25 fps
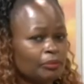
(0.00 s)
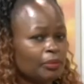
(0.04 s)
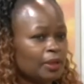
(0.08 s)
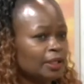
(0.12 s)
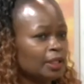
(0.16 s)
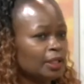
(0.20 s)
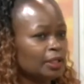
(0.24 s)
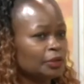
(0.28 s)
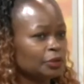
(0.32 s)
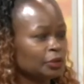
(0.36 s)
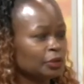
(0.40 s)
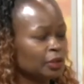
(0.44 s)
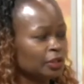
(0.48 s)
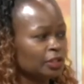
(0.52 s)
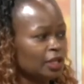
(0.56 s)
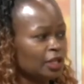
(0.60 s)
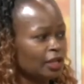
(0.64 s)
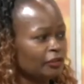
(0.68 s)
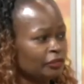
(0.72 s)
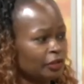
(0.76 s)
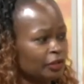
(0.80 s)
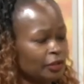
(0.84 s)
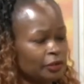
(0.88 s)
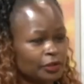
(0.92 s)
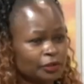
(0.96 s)
but they do not
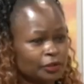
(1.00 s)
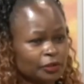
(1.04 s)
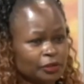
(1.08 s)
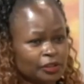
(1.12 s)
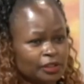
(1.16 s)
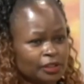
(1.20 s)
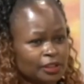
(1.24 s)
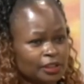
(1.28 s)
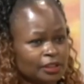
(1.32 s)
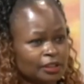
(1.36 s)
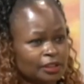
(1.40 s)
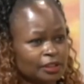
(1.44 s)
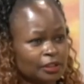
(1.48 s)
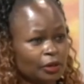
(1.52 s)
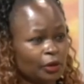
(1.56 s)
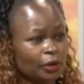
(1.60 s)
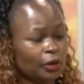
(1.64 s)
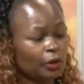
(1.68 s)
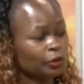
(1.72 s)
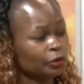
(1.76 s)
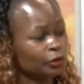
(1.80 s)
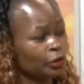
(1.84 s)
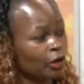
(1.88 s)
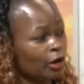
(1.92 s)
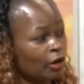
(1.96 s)
have the resources
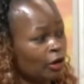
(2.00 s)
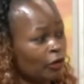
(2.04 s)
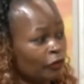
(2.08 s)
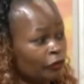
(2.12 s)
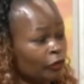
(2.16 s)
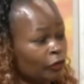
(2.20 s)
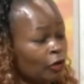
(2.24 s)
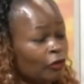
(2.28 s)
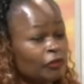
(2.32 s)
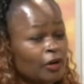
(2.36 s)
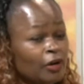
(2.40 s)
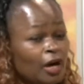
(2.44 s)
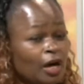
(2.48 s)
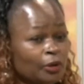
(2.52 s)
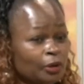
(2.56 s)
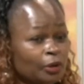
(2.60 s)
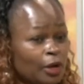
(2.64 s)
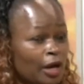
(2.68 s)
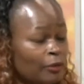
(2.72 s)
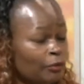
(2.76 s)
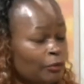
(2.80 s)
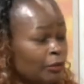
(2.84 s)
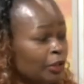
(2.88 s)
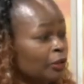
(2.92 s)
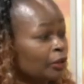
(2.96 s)
on, of, of
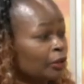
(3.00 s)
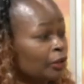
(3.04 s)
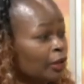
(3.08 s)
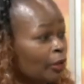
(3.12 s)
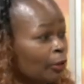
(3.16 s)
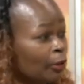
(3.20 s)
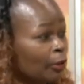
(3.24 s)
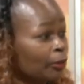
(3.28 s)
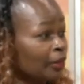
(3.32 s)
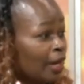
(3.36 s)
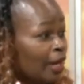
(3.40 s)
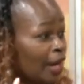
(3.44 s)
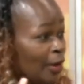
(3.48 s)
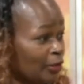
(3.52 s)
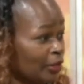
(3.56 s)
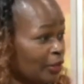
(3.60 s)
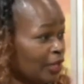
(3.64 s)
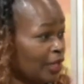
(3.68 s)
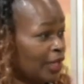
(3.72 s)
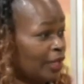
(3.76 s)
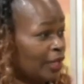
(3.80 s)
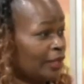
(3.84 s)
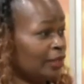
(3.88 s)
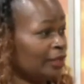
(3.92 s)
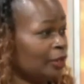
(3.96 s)
how, I mean, on how
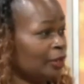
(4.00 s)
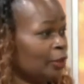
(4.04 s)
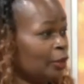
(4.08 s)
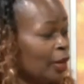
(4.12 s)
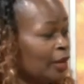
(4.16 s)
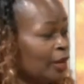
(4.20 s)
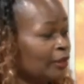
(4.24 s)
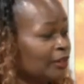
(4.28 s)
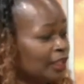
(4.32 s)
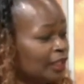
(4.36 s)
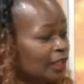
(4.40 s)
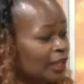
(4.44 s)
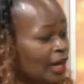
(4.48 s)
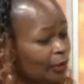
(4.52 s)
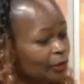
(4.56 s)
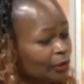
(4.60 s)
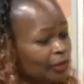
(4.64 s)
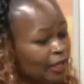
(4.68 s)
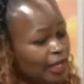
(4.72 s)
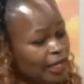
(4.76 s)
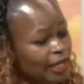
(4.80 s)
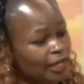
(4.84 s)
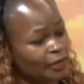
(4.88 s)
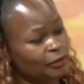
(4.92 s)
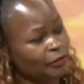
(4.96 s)
they can, you know, as in
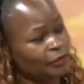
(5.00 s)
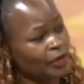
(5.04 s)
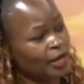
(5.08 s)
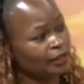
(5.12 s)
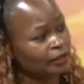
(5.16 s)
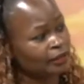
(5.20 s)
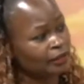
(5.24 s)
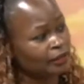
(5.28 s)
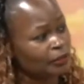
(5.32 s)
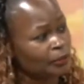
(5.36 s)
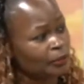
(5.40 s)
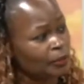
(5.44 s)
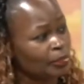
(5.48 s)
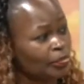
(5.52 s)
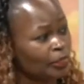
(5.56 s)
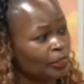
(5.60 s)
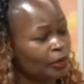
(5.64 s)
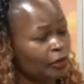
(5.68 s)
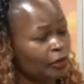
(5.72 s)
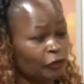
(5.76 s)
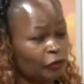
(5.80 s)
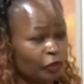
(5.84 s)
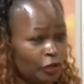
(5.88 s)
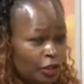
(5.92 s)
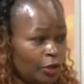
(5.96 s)
how they can run
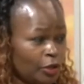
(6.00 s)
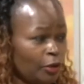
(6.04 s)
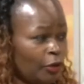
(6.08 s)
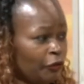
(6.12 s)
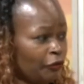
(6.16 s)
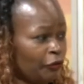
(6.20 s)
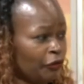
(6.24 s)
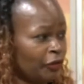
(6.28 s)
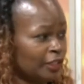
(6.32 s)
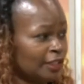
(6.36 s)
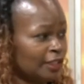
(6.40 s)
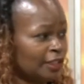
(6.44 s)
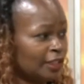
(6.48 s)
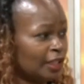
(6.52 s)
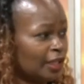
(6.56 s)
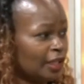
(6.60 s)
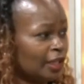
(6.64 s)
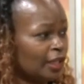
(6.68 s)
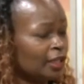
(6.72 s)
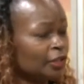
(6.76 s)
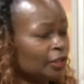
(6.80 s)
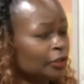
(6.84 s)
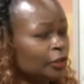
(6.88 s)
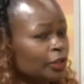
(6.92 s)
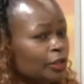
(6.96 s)
for the office.
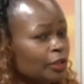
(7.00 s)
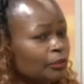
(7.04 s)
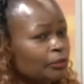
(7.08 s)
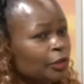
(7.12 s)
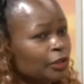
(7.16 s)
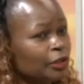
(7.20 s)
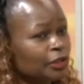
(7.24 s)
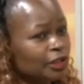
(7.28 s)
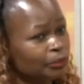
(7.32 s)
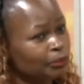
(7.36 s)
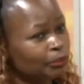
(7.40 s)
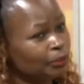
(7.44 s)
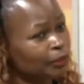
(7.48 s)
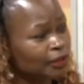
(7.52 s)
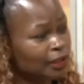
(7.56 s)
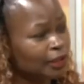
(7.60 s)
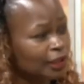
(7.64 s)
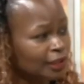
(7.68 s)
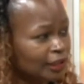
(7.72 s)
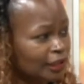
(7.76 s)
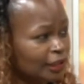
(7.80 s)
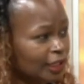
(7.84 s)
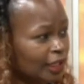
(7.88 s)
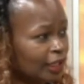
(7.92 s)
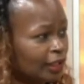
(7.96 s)
Mm-hmm. So the most
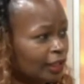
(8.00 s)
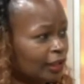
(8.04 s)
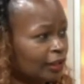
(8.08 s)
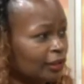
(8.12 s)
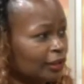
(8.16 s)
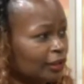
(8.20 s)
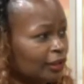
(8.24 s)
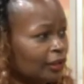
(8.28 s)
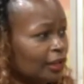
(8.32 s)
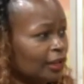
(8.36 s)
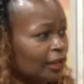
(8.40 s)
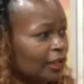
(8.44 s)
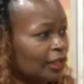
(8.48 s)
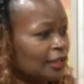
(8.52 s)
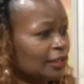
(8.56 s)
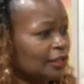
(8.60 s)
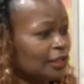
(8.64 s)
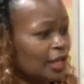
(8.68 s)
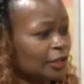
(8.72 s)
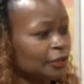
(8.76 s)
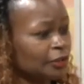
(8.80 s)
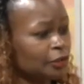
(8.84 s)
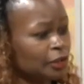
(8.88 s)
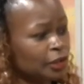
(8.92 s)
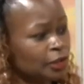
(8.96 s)
important thing
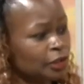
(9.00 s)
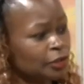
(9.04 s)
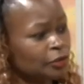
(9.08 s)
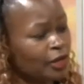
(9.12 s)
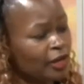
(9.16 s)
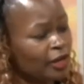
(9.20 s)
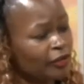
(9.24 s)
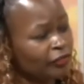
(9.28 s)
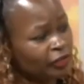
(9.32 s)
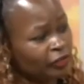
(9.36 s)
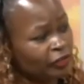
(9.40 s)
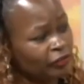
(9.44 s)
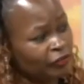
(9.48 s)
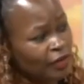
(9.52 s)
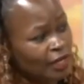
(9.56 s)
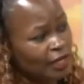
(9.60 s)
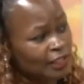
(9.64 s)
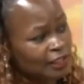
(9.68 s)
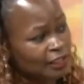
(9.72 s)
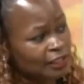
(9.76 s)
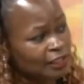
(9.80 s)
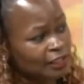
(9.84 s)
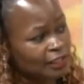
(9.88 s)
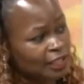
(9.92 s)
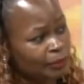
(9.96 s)
is actually to have the
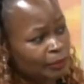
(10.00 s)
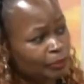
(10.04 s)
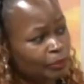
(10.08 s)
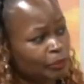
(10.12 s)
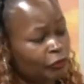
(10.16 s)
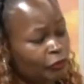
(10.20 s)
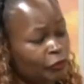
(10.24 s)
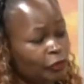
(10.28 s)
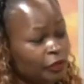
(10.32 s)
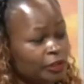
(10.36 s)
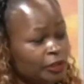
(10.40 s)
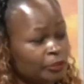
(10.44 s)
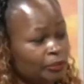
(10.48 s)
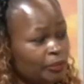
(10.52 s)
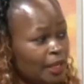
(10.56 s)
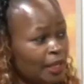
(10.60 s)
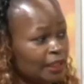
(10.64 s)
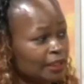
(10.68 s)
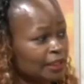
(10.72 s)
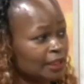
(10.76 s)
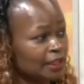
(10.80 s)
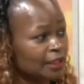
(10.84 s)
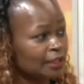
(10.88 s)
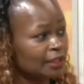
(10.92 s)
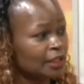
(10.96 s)
first step for the
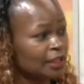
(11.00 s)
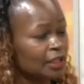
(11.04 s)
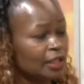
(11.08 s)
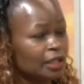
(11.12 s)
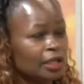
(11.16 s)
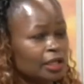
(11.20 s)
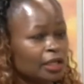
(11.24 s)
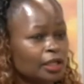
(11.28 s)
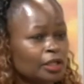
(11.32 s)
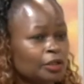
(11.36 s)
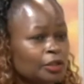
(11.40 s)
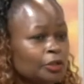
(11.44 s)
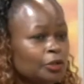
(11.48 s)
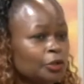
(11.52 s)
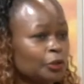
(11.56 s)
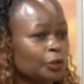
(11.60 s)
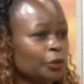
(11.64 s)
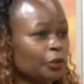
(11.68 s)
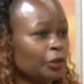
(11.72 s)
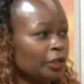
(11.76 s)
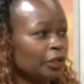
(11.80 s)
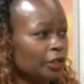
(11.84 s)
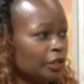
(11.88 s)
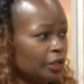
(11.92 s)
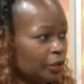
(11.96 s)
parties
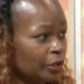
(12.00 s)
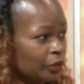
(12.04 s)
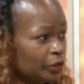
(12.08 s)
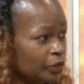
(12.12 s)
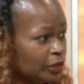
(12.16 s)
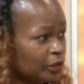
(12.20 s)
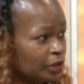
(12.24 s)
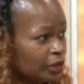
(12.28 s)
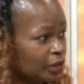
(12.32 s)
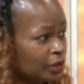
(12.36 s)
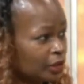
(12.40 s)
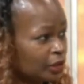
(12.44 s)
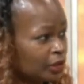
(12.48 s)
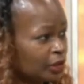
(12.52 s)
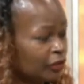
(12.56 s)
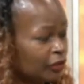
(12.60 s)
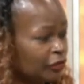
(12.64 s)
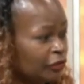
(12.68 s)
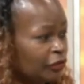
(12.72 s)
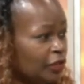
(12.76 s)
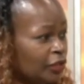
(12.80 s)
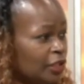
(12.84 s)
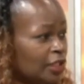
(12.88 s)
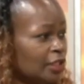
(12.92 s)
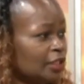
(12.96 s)
to reduce mm-hmm.
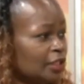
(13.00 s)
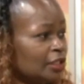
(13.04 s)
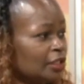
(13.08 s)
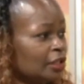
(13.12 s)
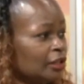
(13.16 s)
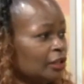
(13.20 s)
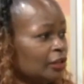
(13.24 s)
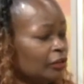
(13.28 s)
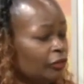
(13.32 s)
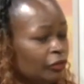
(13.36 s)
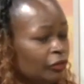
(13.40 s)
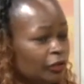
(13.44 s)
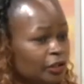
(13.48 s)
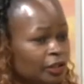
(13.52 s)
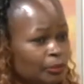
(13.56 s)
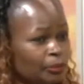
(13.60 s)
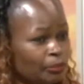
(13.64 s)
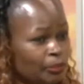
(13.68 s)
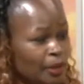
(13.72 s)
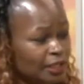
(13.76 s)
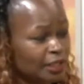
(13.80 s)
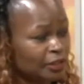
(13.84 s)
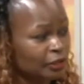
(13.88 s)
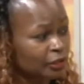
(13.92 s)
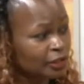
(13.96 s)
the fees for
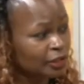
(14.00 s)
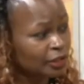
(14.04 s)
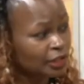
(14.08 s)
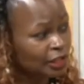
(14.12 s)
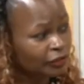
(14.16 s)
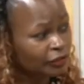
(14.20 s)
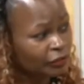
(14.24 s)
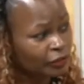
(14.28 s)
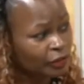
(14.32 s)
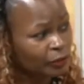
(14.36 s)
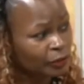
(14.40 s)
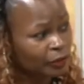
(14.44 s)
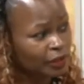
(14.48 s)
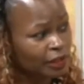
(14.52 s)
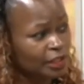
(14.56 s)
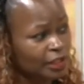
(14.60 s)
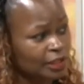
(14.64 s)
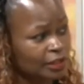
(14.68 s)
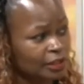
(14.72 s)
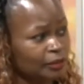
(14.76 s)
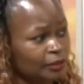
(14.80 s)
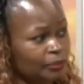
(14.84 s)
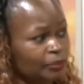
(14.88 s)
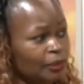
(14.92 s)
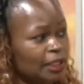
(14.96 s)
the persons living with
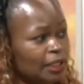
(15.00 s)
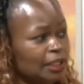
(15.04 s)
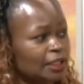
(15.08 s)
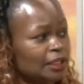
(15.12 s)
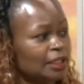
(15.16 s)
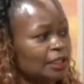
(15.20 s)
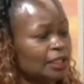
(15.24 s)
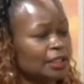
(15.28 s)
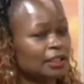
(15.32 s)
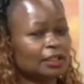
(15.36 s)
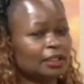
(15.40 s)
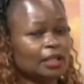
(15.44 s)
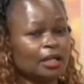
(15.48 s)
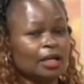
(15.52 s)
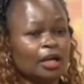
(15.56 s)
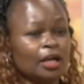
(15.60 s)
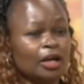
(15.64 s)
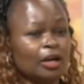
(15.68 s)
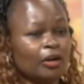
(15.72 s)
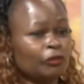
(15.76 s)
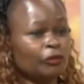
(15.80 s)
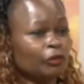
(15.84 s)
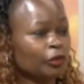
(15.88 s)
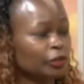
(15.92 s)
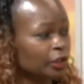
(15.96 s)
disabilities,
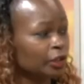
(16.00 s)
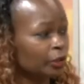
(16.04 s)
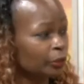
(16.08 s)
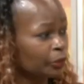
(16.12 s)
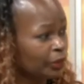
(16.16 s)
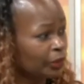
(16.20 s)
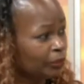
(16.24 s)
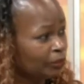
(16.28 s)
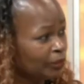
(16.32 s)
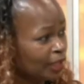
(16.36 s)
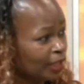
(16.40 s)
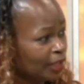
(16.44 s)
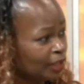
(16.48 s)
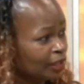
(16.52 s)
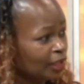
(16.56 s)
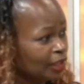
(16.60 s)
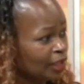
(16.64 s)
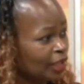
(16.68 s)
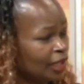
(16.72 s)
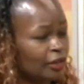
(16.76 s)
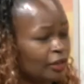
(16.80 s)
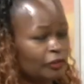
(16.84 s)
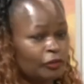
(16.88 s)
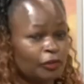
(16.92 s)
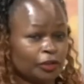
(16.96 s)
for the women,
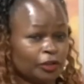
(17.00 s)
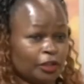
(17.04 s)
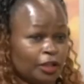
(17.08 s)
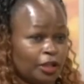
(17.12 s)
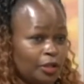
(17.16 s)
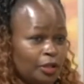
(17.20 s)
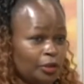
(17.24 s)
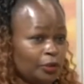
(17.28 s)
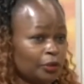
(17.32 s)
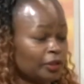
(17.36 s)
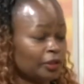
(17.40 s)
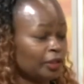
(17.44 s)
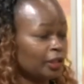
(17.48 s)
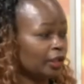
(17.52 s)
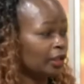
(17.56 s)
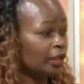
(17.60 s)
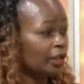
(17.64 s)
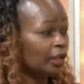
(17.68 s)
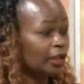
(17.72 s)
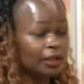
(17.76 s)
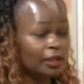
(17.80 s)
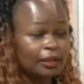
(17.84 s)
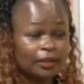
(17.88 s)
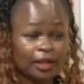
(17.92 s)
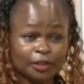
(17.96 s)
and for the youth.
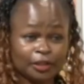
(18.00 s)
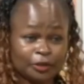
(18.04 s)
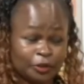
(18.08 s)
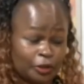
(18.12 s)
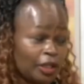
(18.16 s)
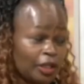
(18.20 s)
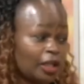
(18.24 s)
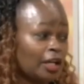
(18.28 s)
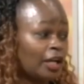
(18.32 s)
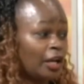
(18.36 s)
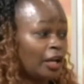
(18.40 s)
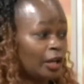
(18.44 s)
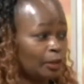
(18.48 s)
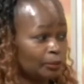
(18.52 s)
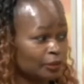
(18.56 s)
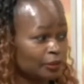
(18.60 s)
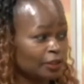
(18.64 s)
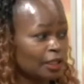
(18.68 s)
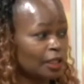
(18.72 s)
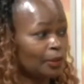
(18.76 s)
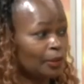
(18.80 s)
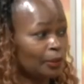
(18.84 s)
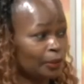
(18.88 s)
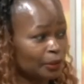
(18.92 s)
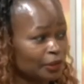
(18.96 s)
Mm. That really
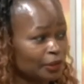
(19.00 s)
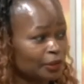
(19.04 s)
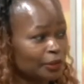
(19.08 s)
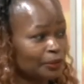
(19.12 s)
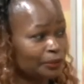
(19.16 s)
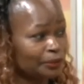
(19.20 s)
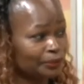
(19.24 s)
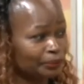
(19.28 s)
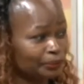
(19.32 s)
helps a lot.